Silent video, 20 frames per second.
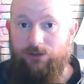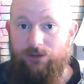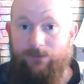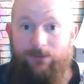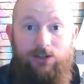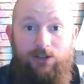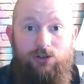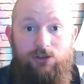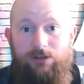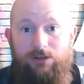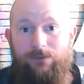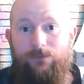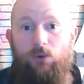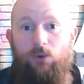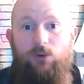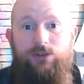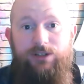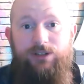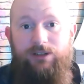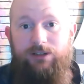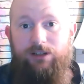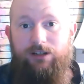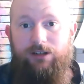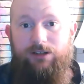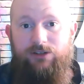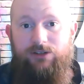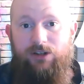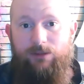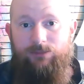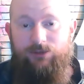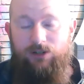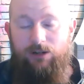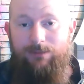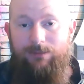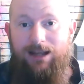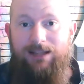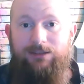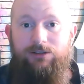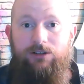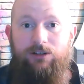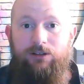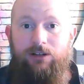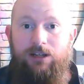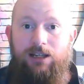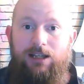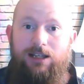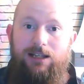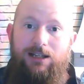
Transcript: eventually forcing the ship's commander